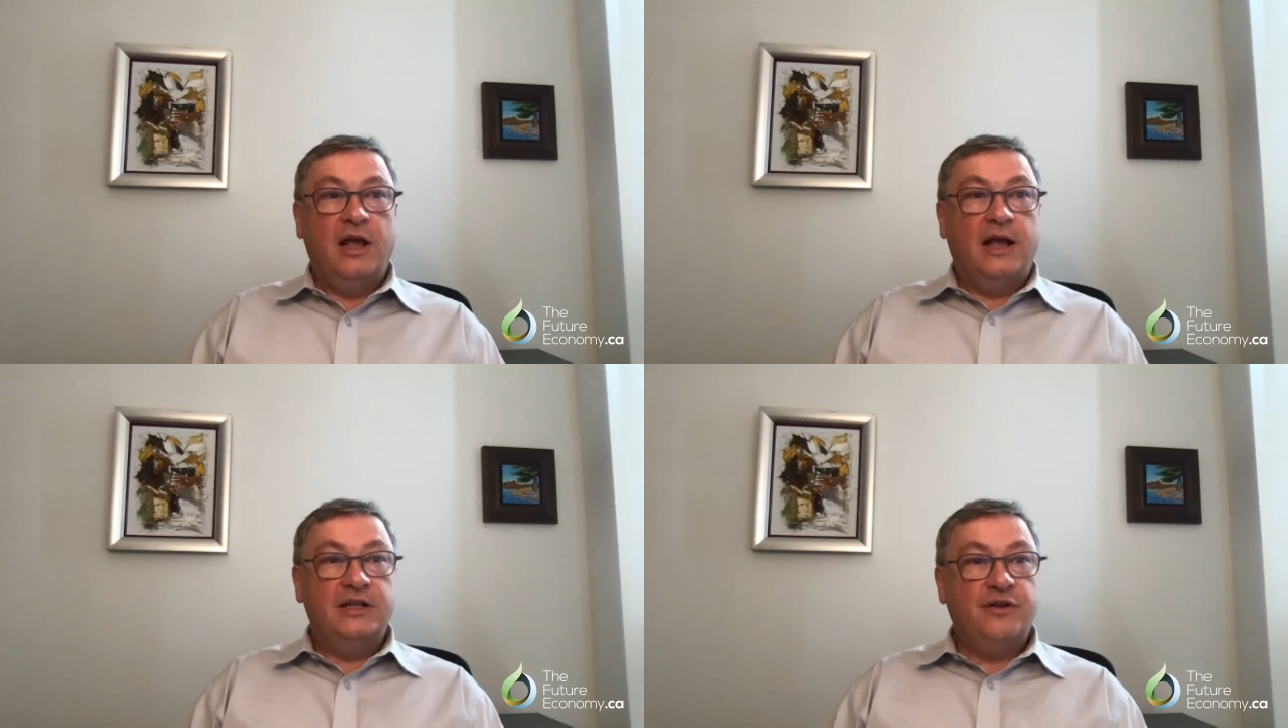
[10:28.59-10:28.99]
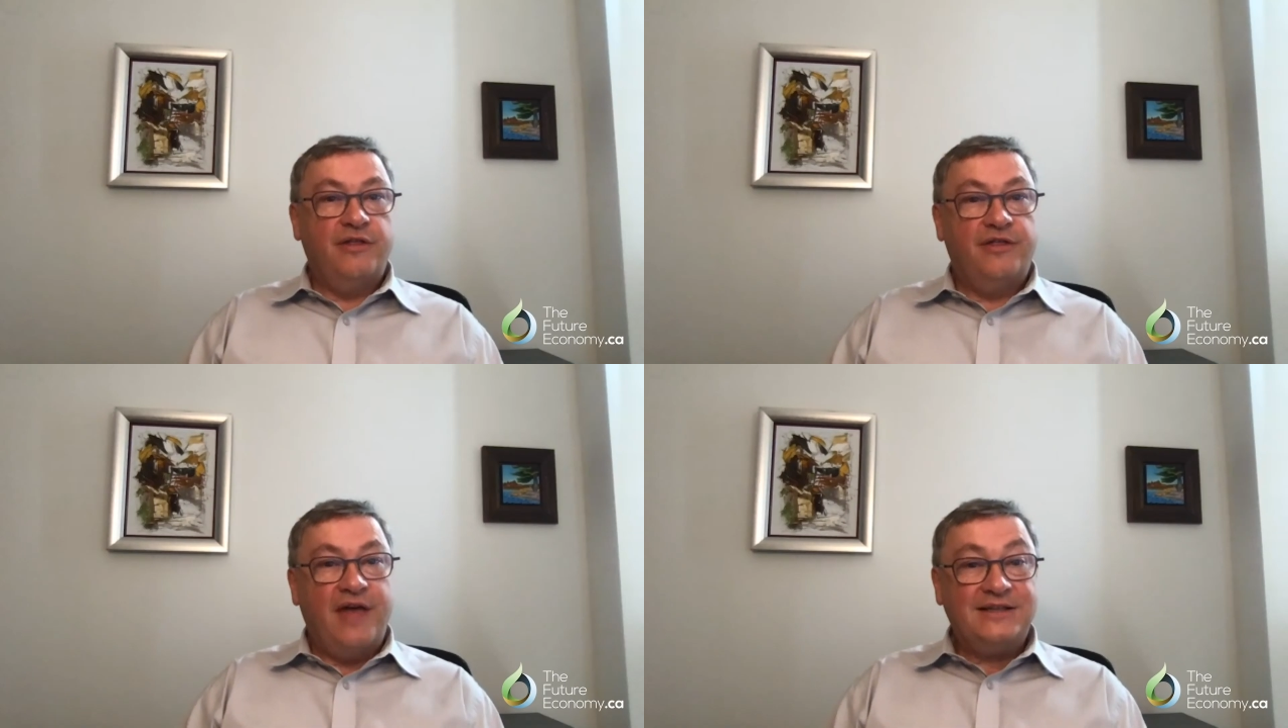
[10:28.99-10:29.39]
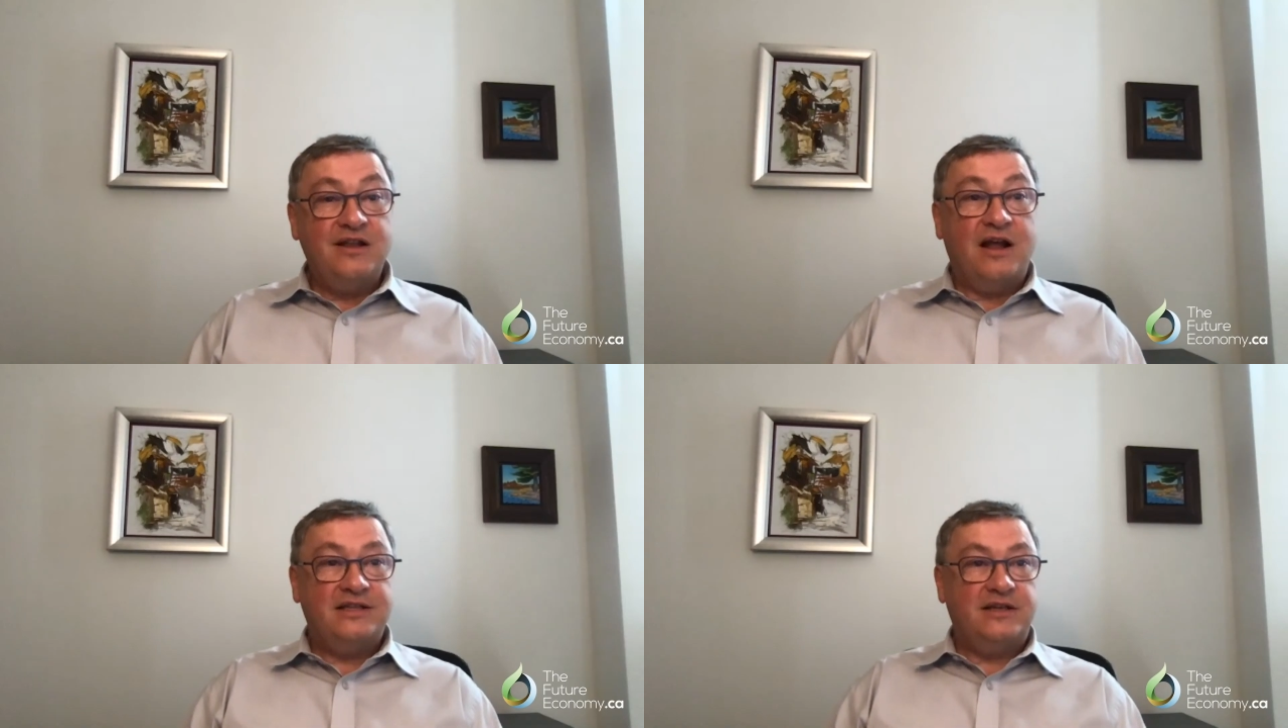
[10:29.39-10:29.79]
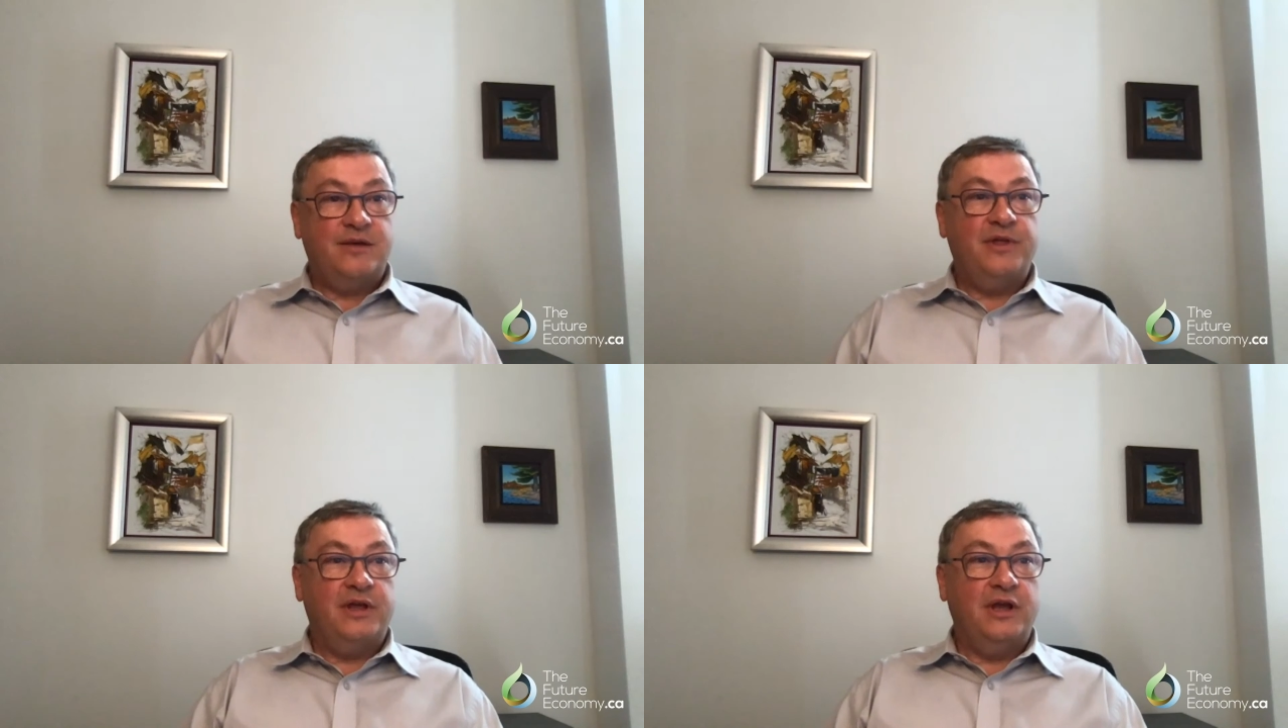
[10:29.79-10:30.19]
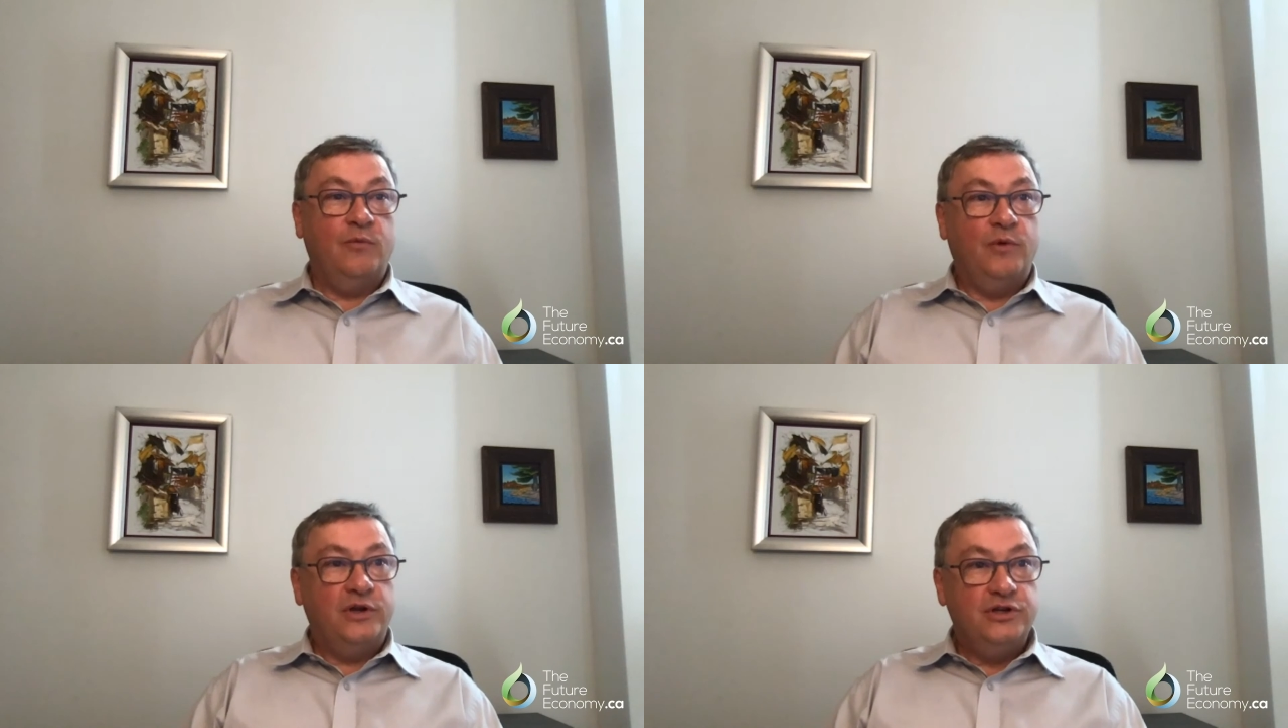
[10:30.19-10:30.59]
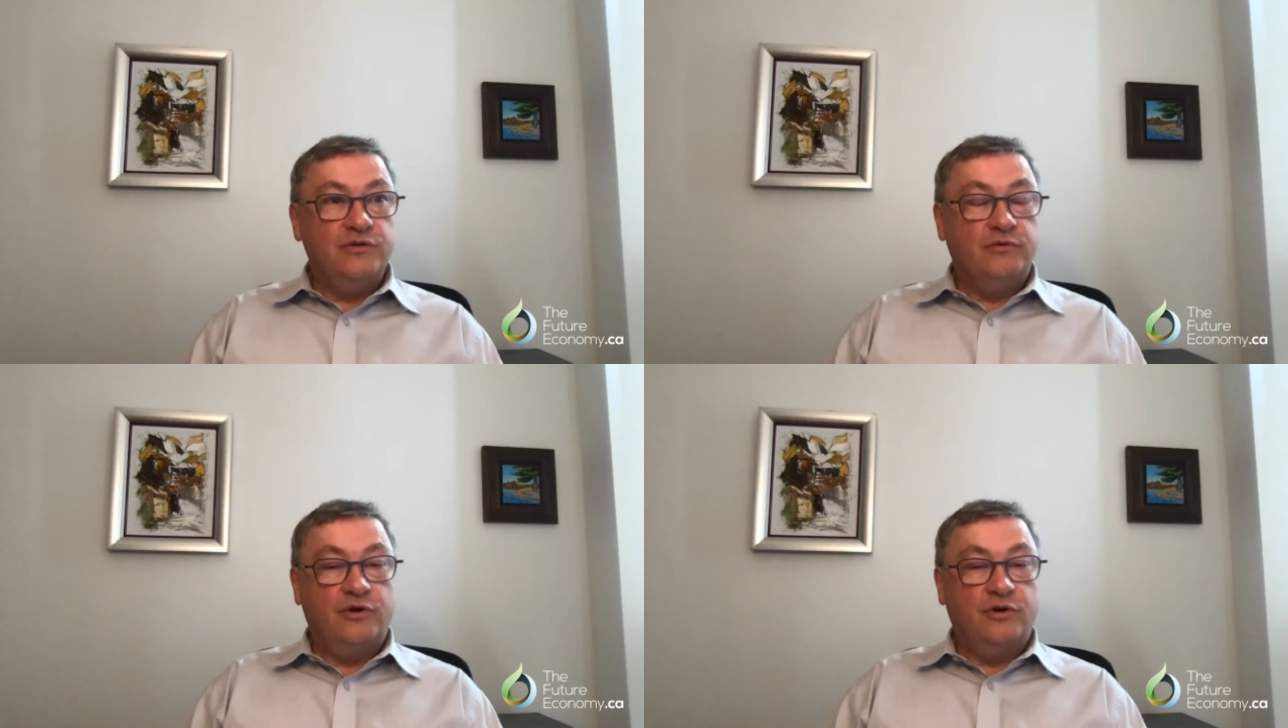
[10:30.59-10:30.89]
And so that's not something in which you